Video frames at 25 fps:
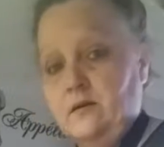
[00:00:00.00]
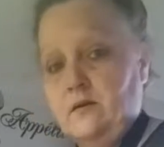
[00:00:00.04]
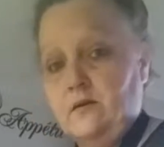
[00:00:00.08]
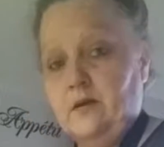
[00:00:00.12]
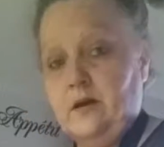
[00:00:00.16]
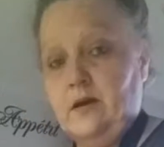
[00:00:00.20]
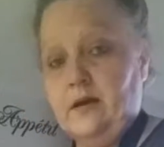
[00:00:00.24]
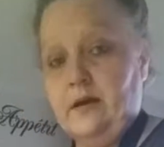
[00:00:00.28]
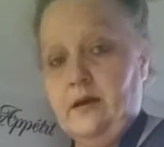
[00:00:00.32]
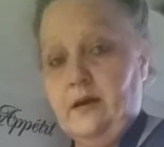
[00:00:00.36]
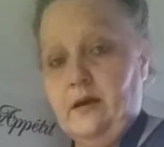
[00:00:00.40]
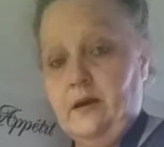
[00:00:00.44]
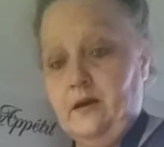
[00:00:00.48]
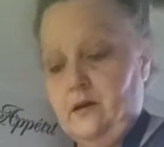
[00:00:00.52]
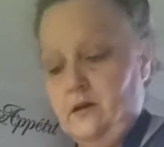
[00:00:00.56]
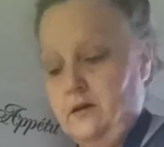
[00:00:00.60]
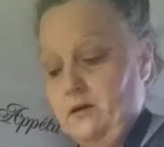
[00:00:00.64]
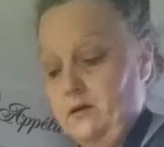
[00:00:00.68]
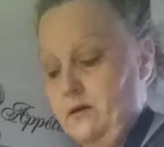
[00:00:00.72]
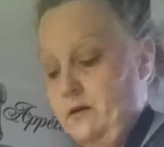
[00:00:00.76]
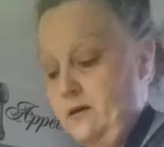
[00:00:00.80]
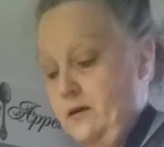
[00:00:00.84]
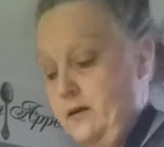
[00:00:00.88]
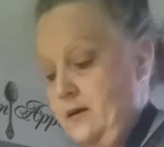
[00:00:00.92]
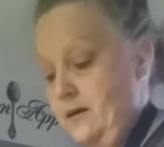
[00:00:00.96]
right?
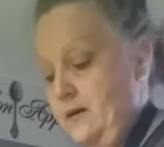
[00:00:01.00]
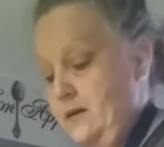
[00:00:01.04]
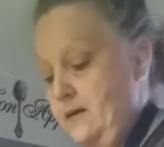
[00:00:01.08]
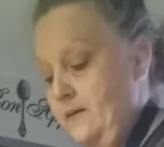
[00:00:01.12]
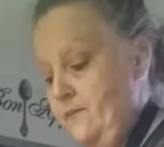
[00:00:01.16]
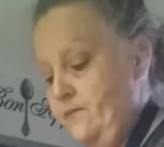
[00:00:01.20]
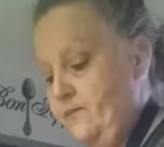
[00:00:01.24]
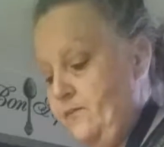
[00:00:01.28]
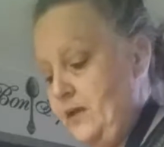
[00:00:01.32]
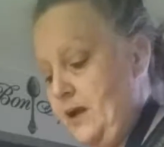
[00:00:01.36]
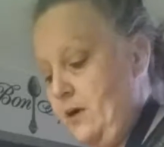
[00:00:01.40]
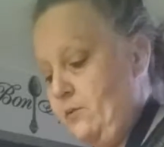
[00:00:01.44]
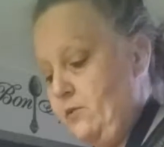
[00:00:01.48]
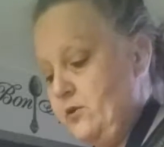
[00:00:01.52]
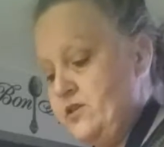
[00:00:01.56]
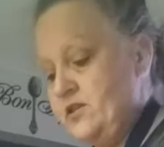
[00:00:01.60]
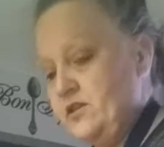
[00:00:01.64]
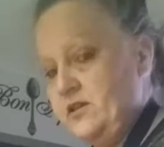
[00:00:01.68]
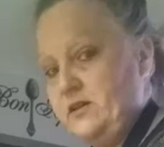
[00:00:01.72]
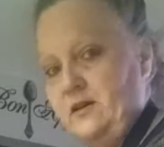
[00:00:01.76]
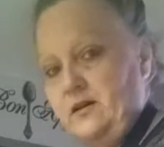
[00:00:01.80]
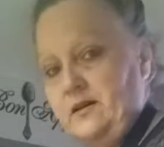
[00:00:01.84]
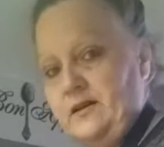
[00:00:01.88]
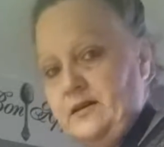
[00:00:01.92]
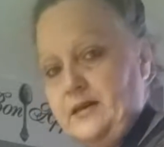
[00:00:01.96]
Now we're
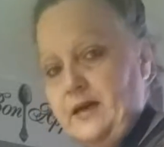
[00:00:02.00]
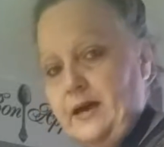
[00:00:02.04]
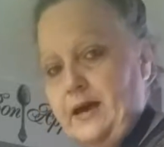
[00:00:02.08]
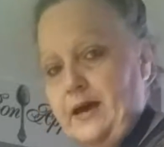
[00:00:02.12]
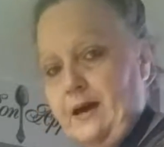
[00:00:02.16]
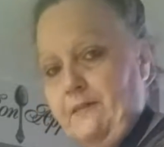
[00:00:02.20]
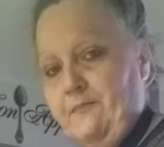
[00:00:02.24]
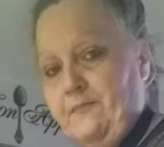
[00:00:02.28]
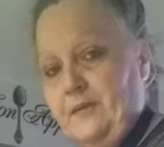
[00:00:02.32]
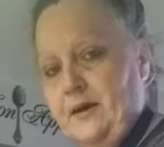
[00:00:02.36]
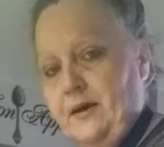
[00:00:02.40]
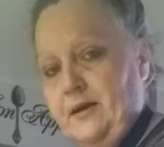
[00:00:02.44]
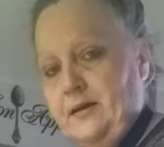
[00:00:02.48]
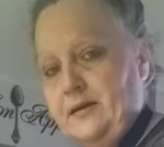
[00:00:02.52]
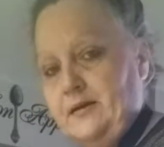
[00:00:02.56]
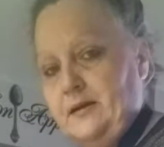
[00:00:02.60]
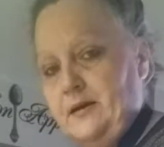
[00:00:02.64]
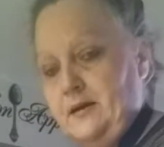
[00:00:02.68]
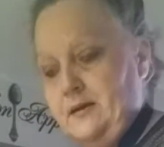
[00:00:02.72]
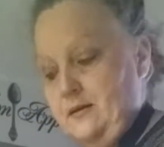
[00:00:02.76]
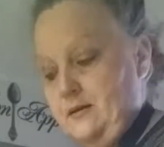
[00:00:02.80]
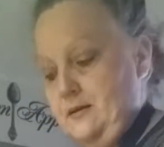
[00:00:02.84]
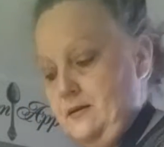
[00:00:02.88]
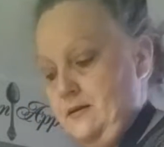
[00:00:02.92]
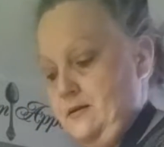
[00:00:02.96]
just going to tap it
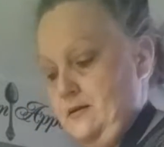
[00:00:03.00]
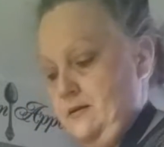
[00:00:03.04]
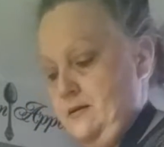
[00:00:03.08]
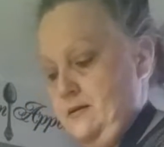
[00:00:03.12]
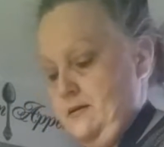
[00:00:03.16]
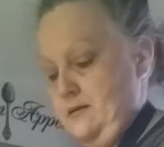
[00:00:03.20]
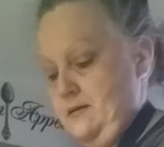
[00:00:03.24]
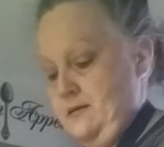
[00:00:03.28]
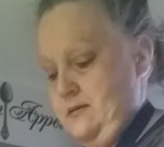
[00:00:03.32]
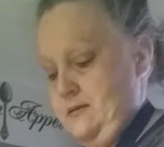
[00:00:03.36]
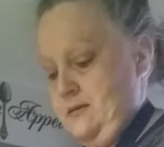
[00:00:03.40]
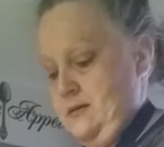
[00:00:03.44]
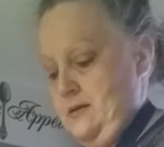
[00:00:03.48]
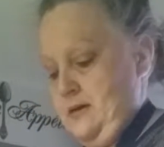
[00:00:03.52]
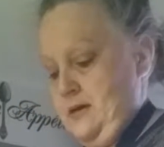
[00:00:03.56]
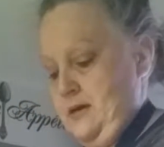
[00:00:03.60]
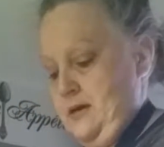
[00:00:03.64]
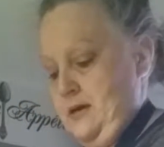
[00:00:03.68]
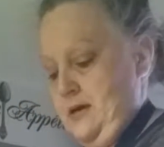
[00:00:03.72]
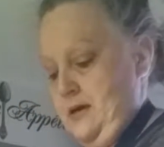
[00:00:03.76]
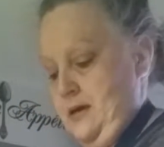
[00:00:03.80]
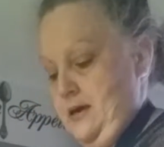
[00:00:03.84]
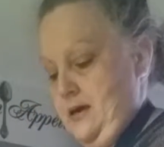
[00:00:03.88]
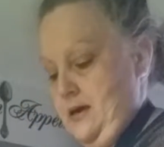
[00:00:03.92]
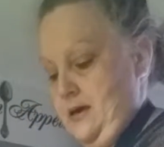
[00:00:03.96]

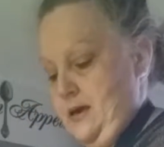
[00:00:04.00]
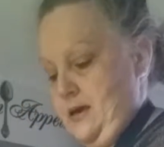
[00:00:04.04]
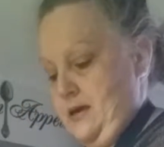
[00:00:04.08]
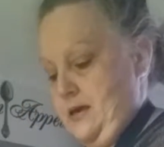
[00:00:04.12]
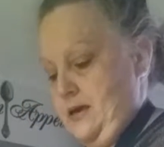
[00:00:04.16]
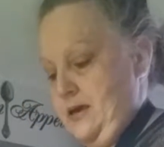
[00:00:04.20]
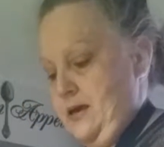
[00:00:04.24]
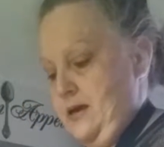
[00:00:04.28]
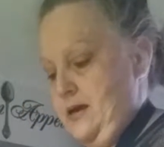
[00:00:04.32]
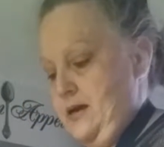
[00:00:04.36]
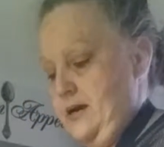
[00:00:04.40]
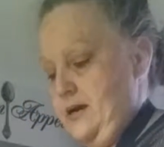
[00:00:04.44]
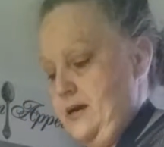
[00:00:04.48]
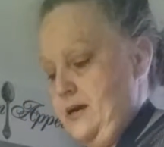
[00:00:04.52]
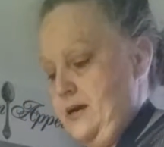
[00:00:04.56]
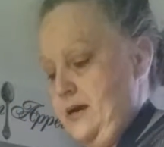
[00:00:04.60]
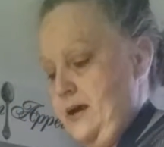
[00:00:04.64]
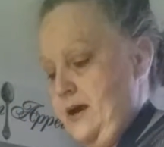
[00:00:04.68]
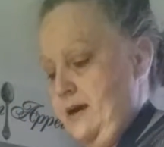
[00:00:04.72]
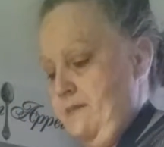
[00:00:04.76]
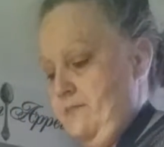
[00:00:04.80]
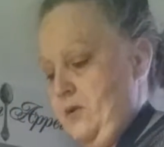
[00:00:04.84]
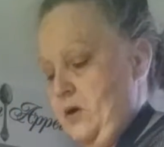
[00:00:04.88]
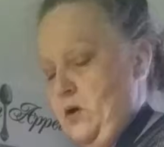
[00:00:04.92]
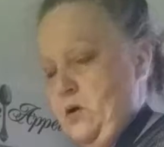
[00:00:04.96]
and get it in
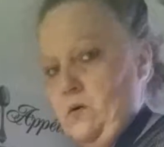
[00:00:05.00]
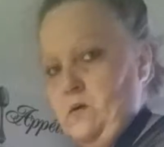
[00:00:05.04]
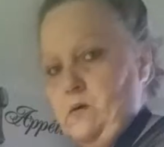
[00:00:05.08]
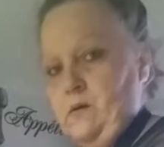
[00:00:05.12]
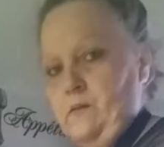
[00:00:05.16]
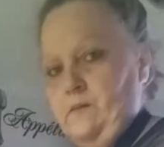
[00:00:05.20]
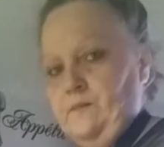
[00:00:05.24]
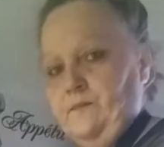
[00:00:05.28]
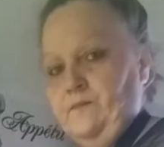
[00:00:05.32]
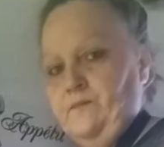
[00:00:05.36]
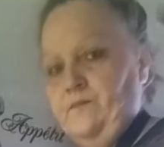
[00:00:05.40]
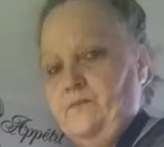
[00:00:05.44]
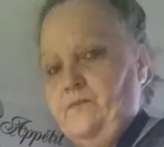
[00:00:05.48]
that bowl.